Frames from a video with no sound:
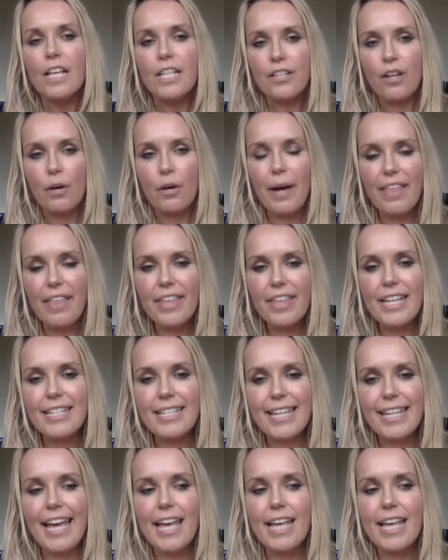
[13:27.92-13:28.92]
So where this
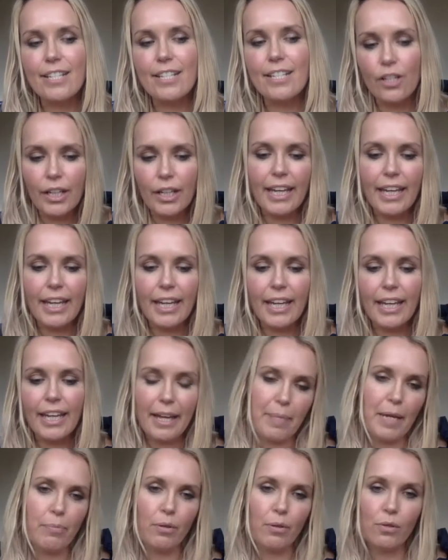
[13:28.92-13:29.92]
is looking
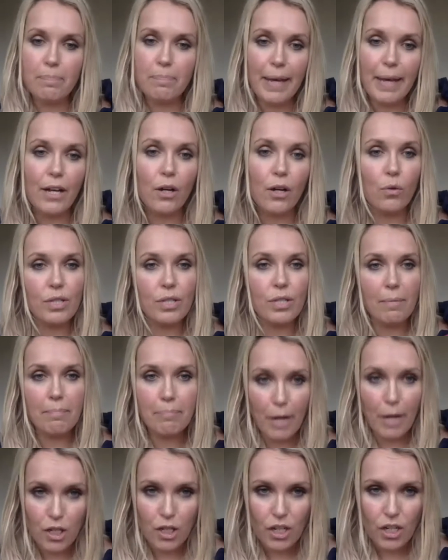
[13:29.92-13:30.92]
at people's bills
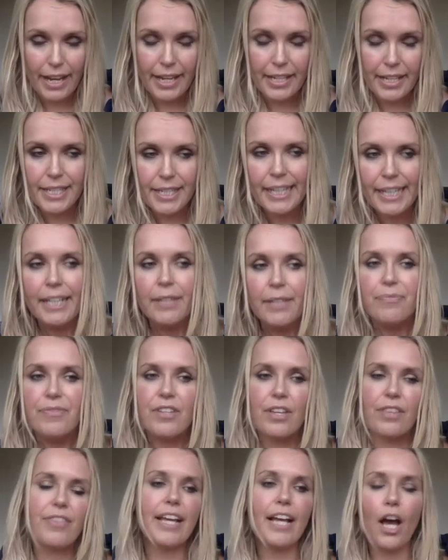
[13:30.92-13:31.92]
and budget
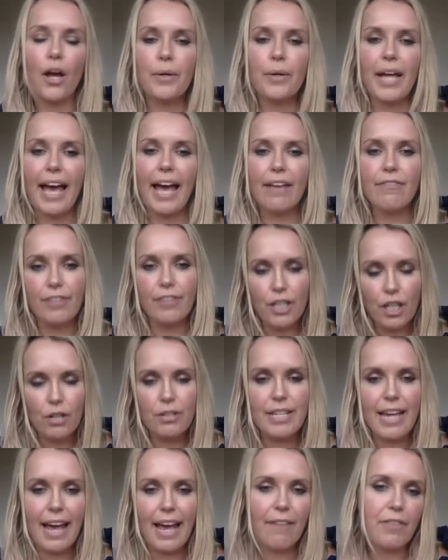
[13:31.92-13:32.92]
to think, okay, for
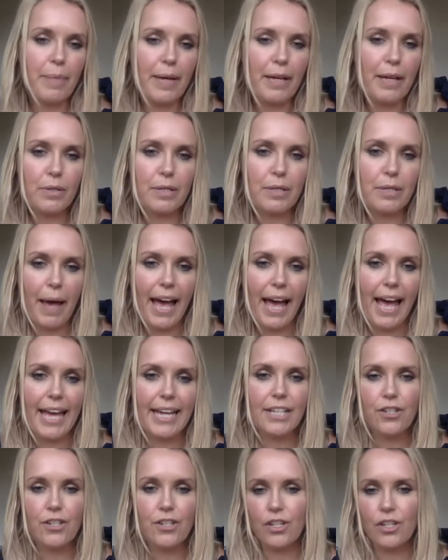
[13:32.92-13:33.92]
you to have the bills
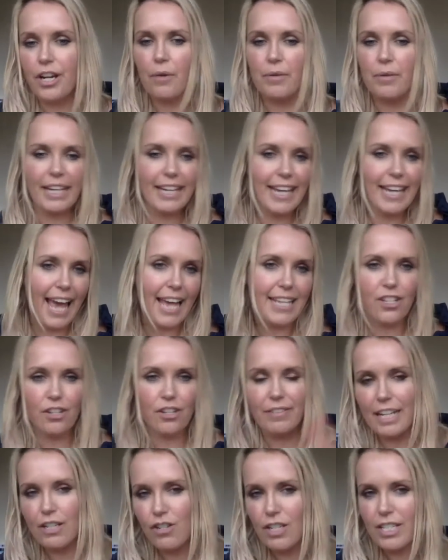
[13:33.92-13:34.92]
paid, your
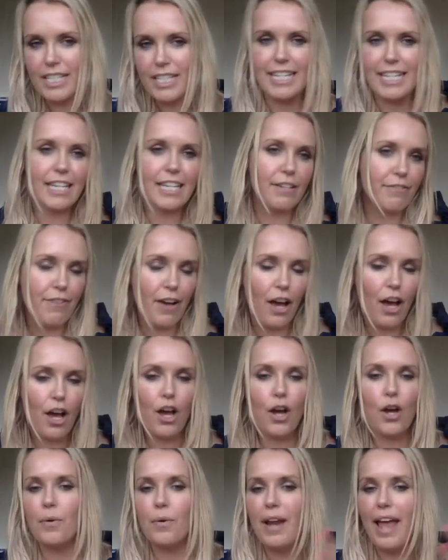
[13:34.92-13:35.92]
gas, your electricity, your
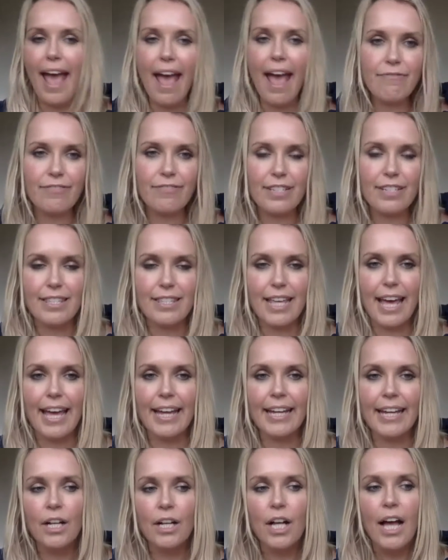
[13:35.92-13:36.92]
phone,
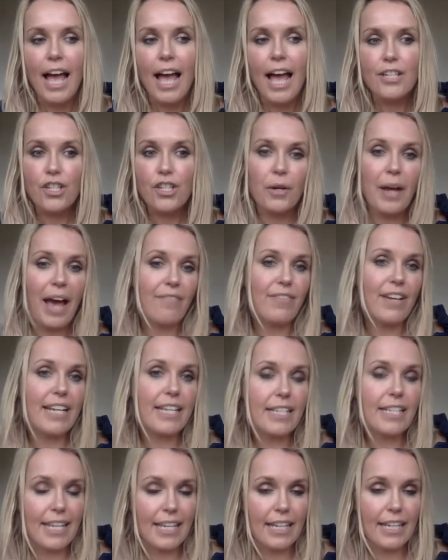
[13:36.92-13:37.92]
everything, do you
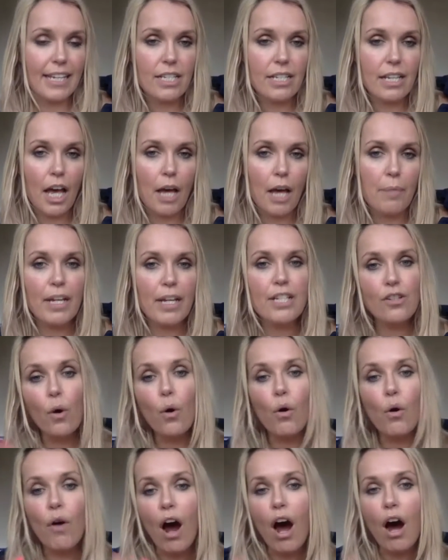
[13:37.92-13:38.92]
have anything
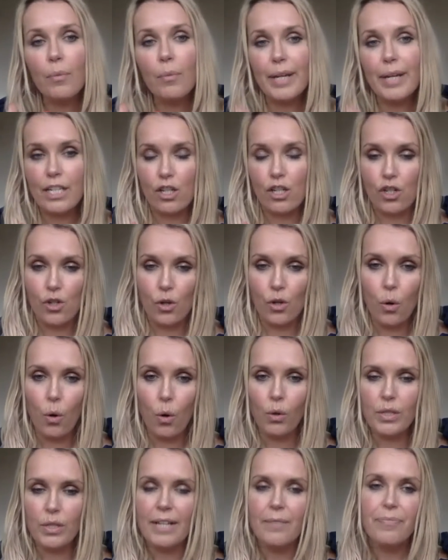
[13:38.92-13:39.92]
surplus, or are we
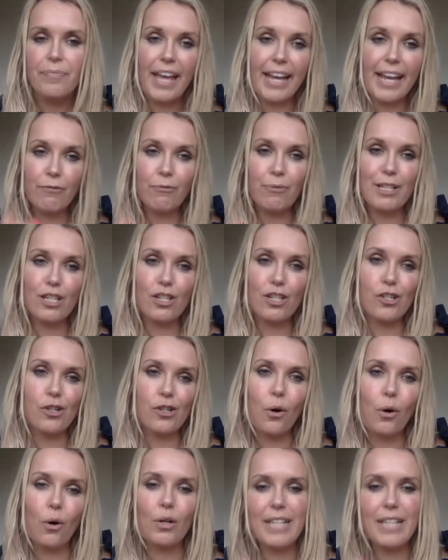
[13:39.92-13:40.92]
short? And if we're
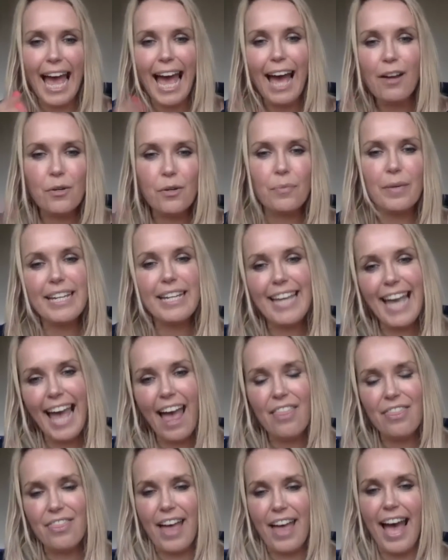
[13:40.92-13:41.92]
short, how do we
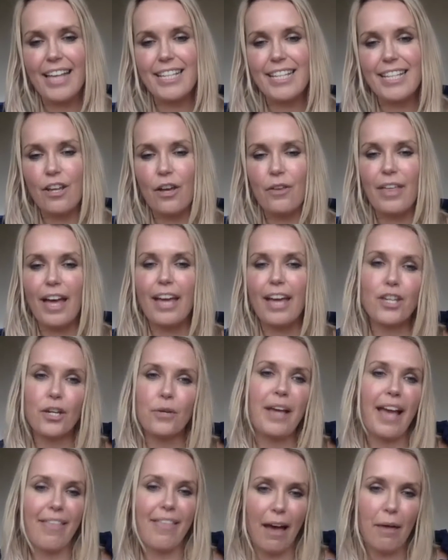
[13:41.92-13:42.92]
get that so that
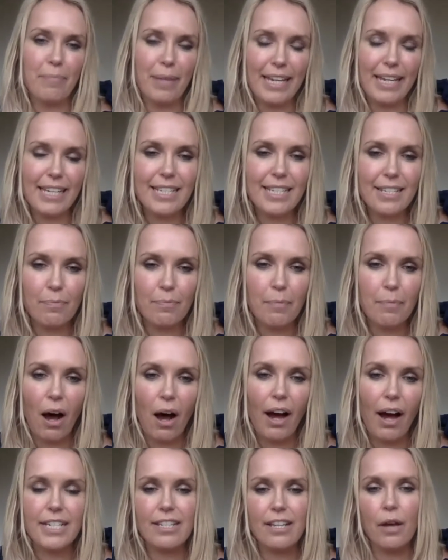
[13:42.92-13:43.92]
you get that peace of
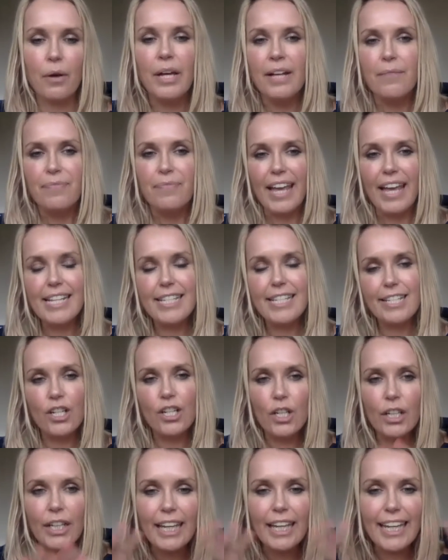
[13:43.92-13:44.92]
mind? So it's
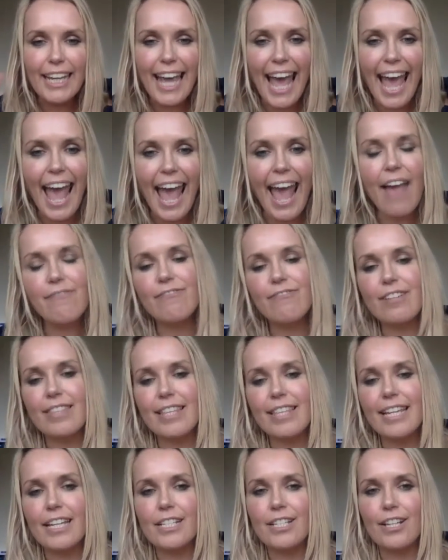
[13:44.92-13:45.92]
looking at
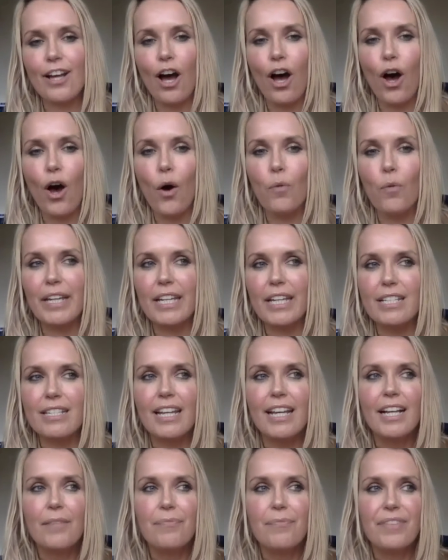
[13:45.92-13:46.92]
everything as a whole, because
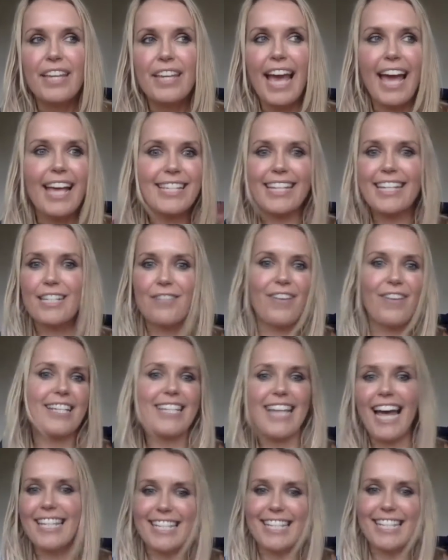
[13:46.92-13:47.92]
yes, it's
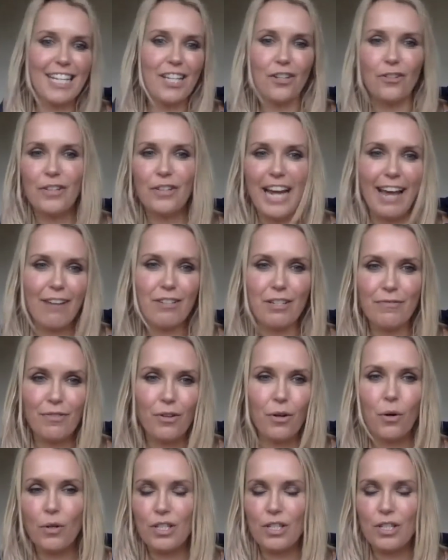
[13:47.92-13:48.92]
fantastic you're now
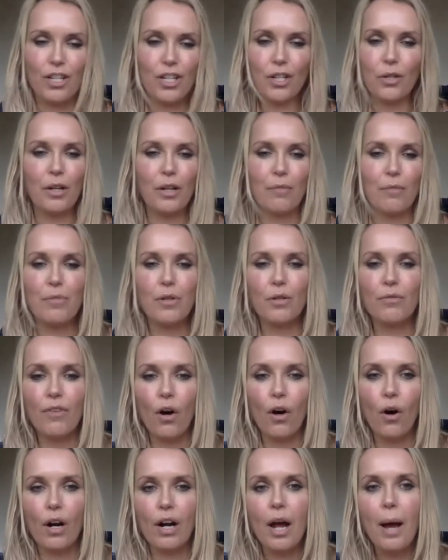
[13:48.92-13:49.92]
divorced and you can move
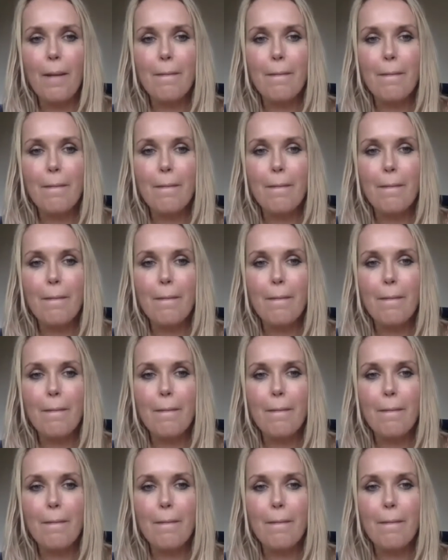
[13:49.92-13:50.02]
on.